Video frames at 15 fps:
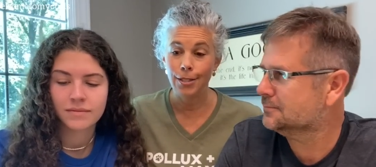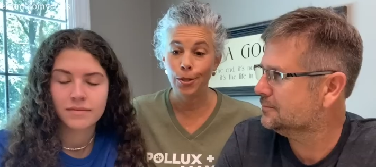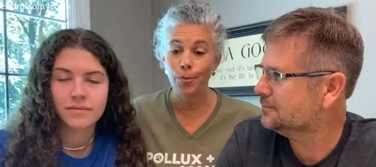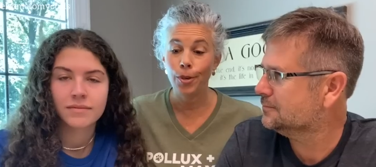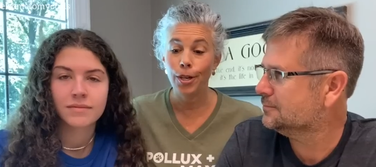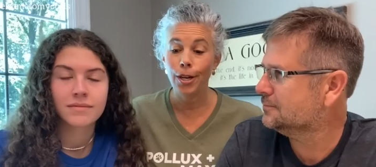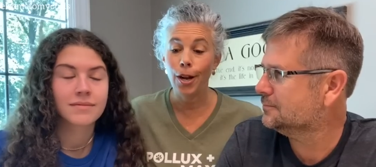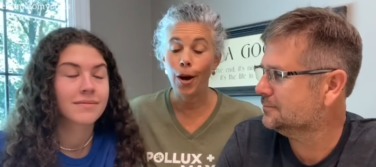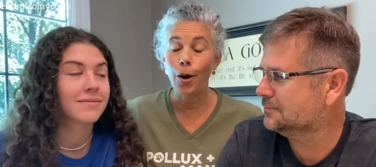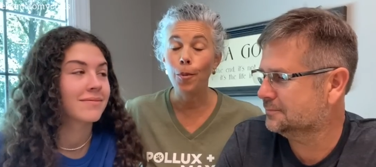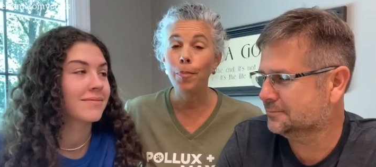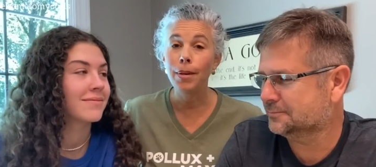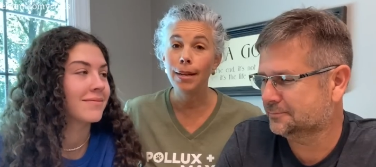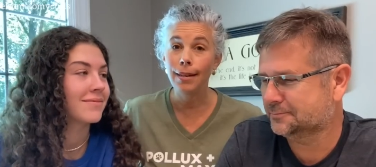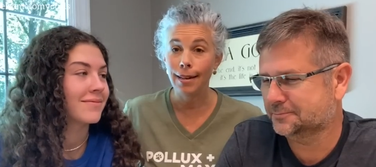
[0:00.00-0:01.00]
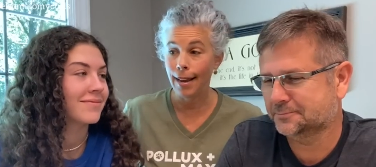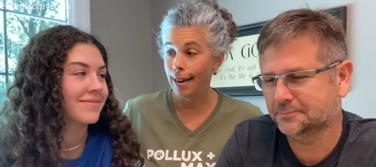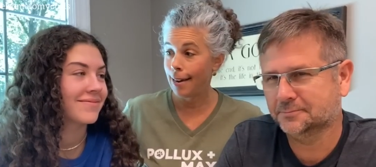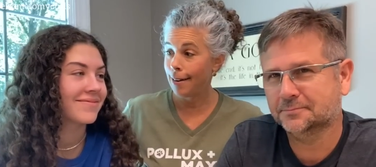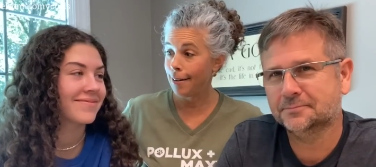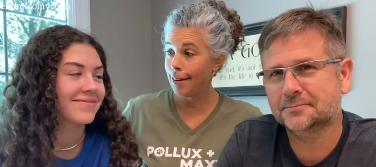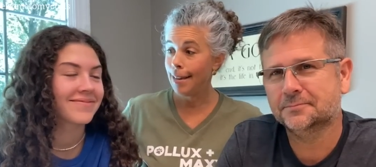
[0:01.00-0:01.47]
Speaker 1: So we're going to open it
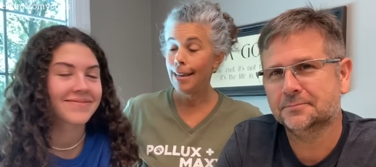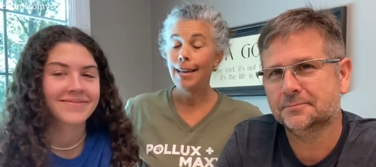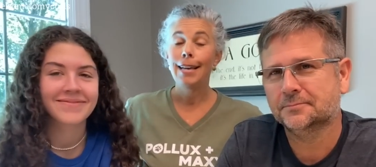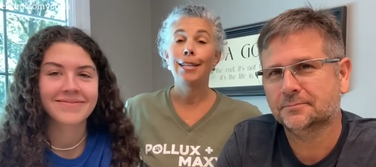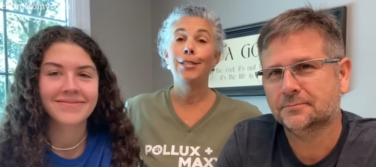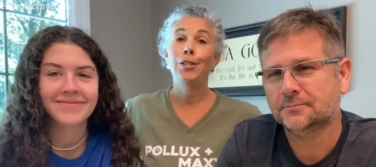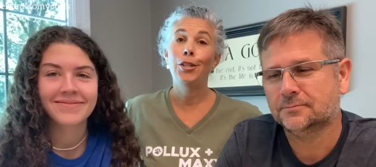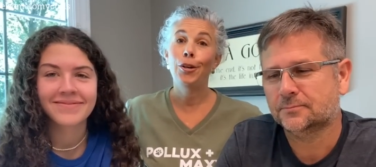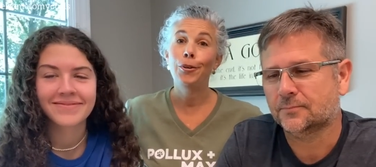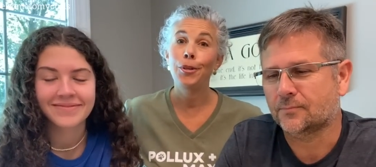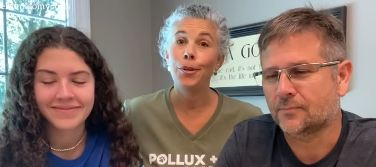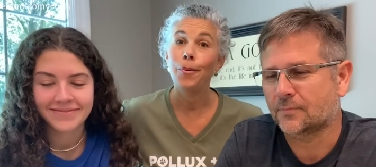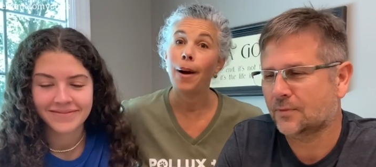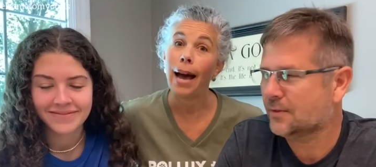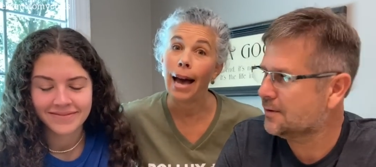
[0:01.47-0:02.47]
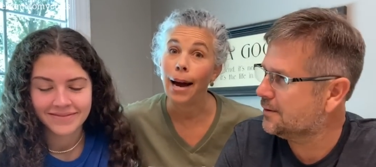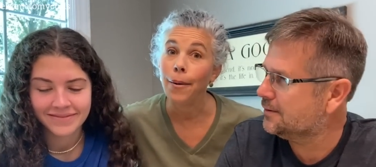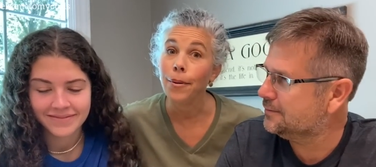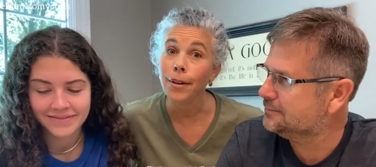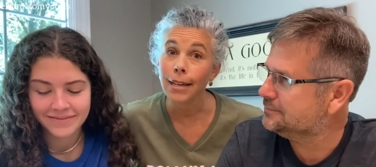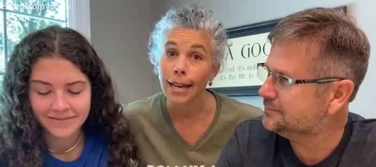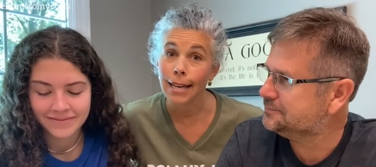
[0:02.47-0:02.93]
now and show you
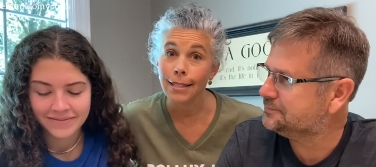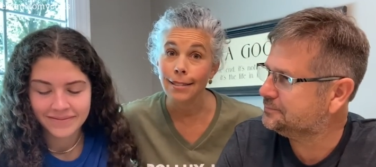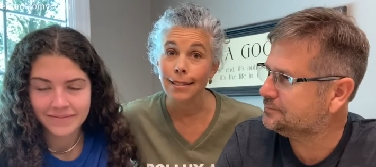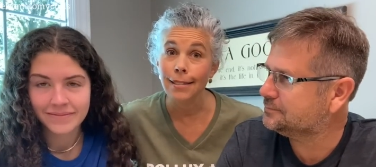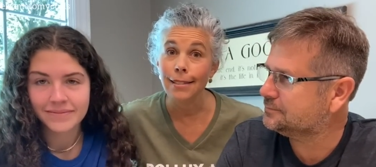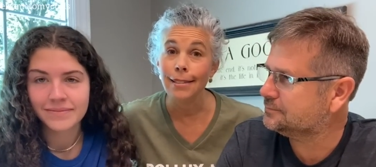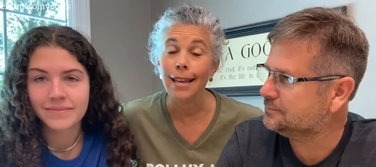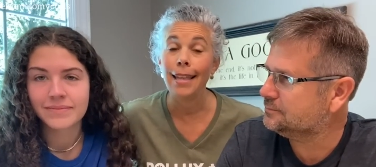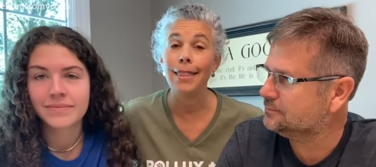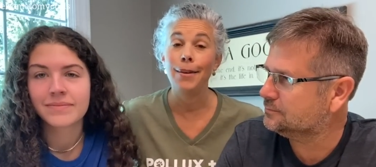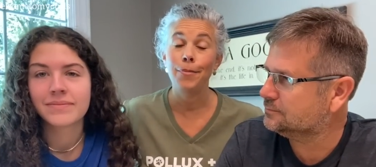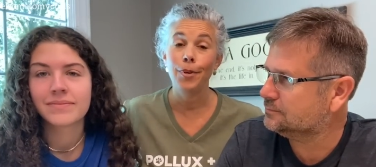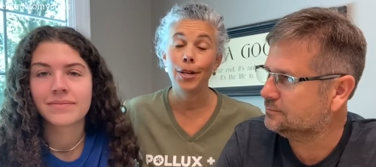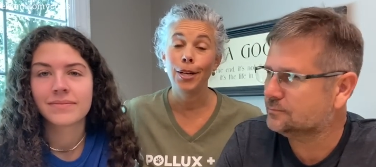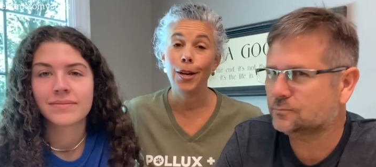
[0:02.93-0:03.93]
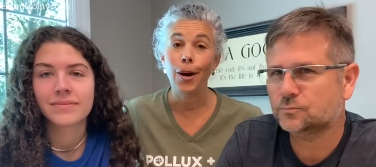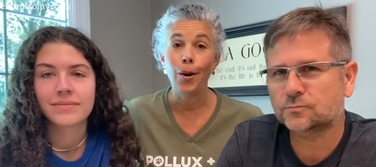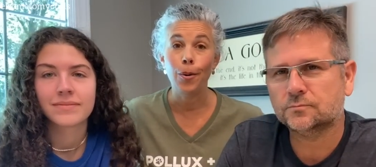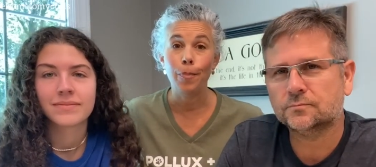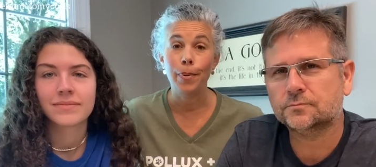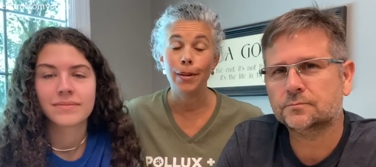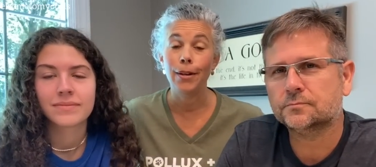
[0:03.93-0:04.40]
our guesses. And then we're going to
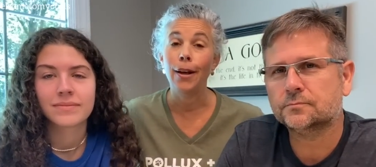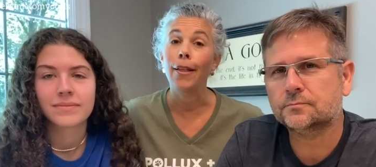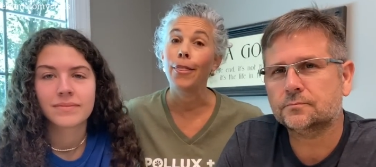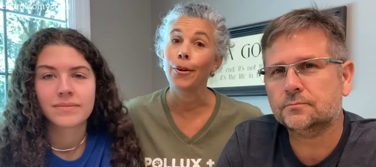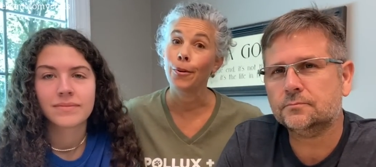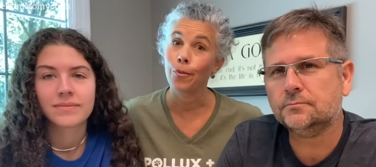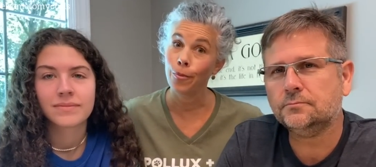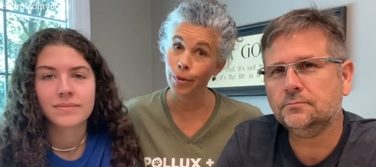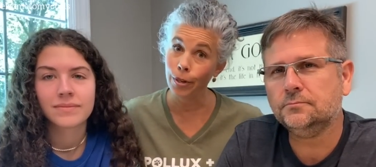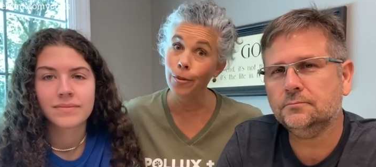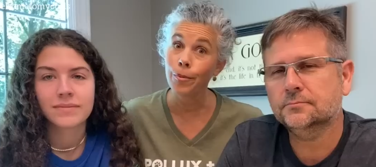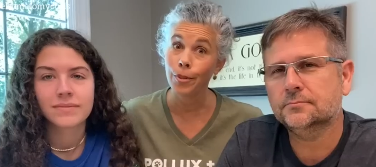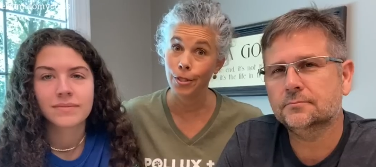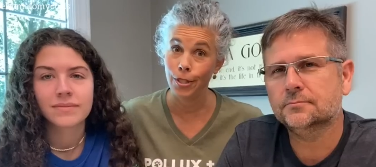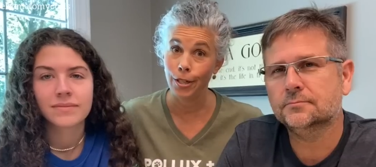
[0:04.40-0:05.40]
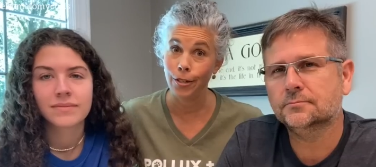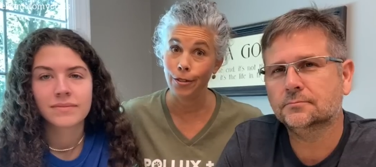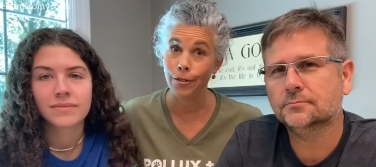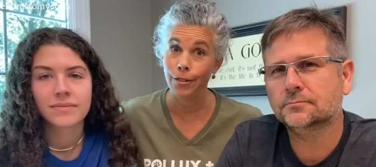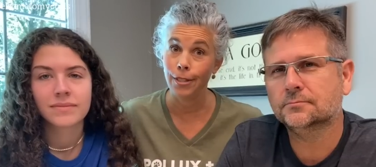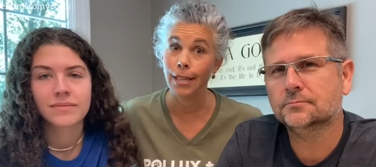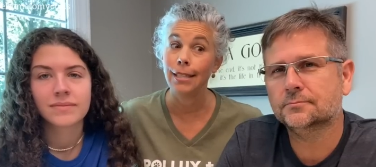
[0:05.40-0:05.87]
open the real
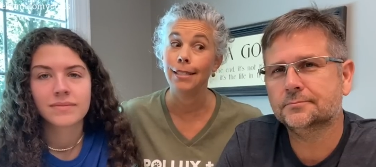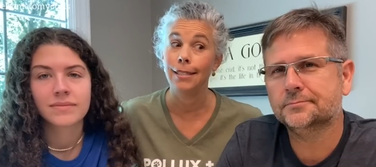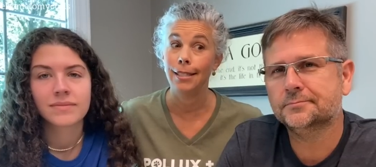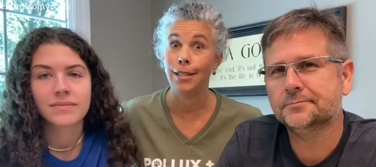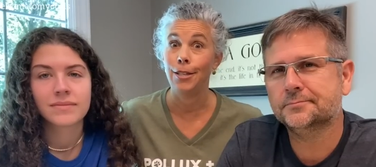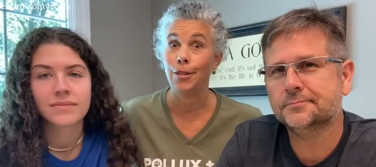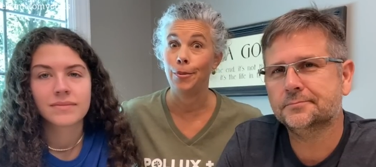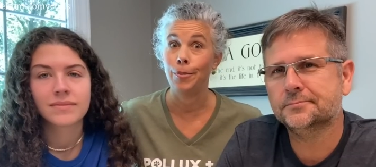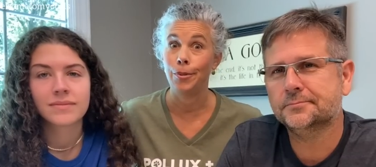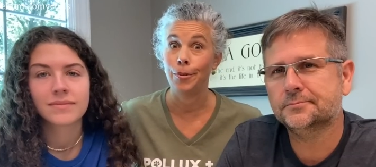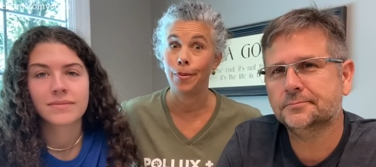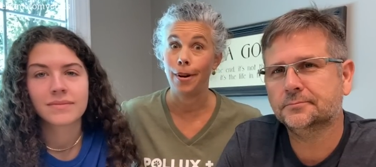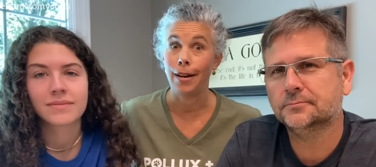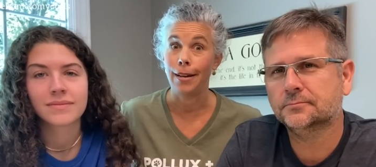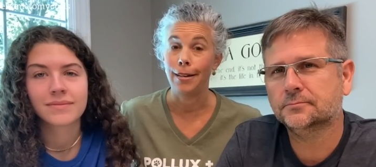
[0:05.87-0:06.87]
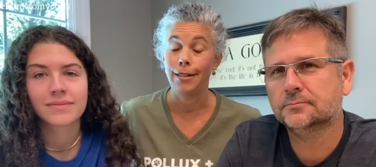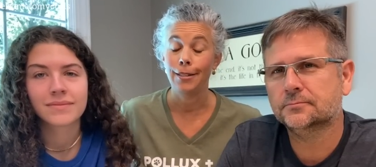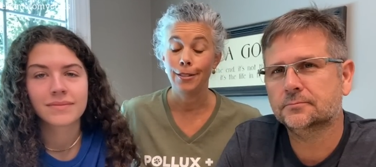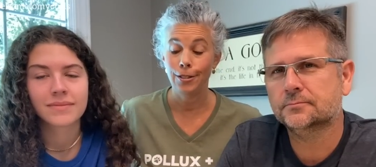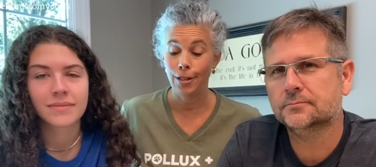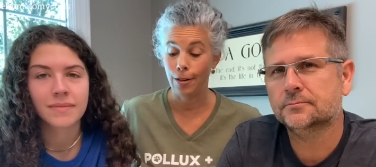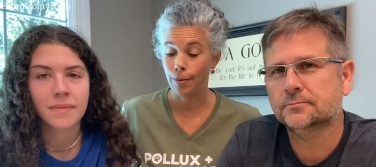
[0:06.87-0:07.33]
results and see who was right.
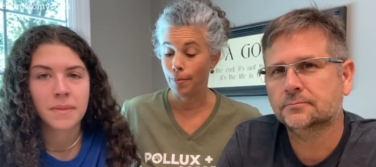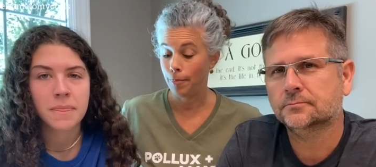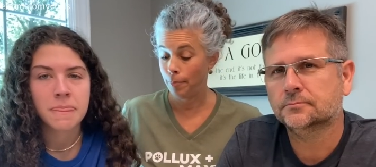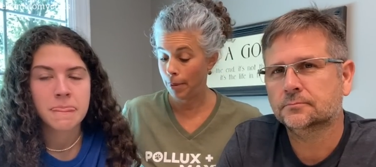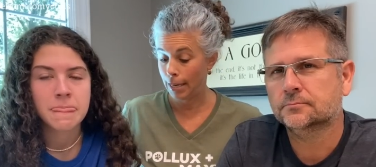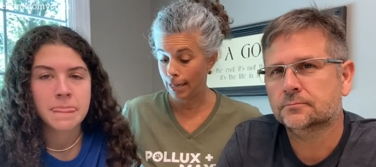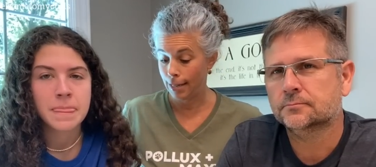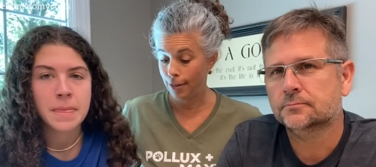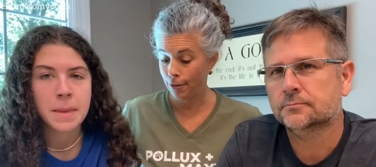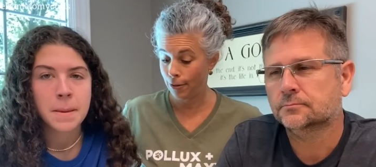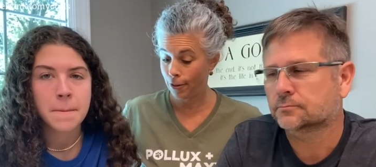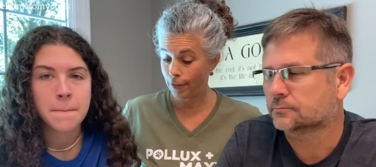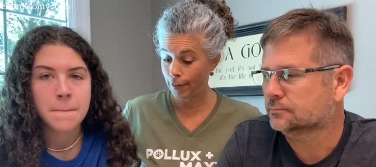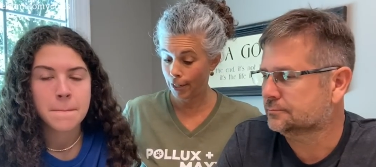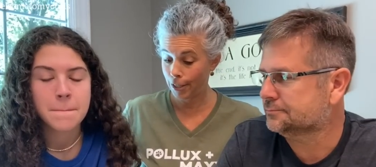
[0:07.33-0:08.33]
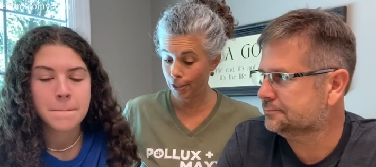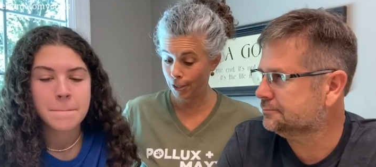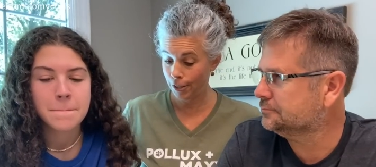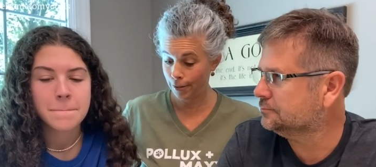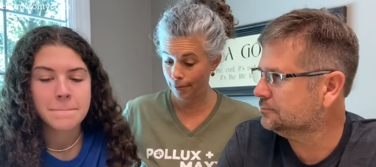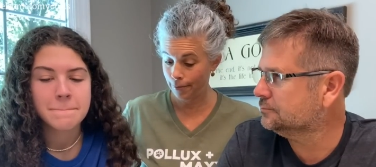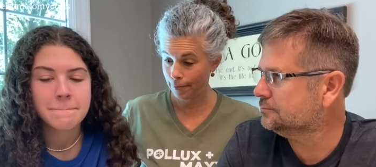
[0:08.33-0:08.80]
So, B, you want to go
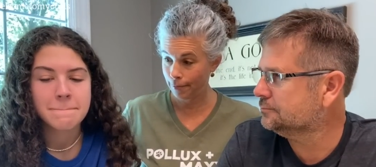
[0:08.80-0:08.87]
first?